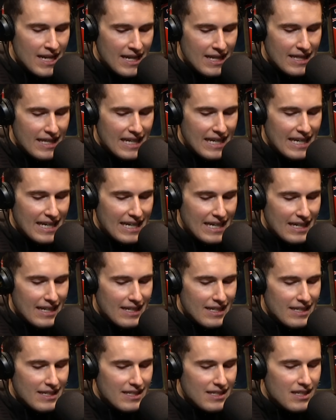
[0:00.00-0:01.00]
the
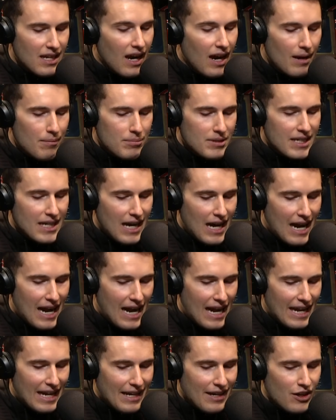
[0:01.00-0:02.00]
top
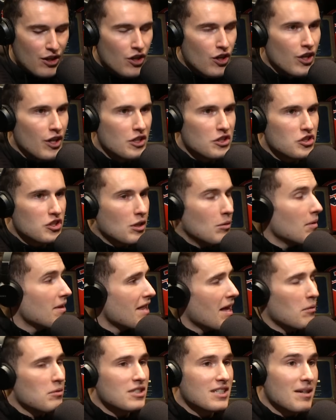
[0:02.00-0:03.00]
guy is someone
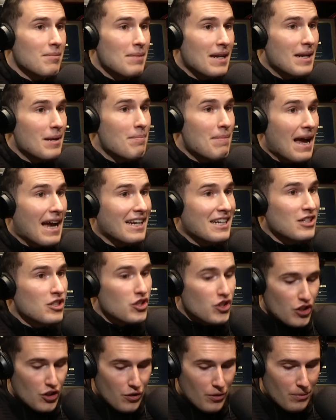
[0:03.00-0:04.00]
that was committed back in
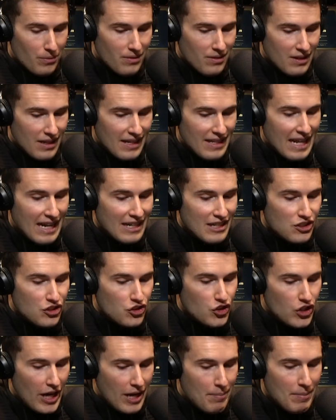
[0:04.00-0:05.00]
June, and that is
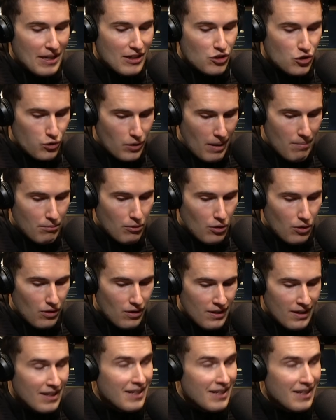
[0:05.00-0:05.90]
Jamie Tremble,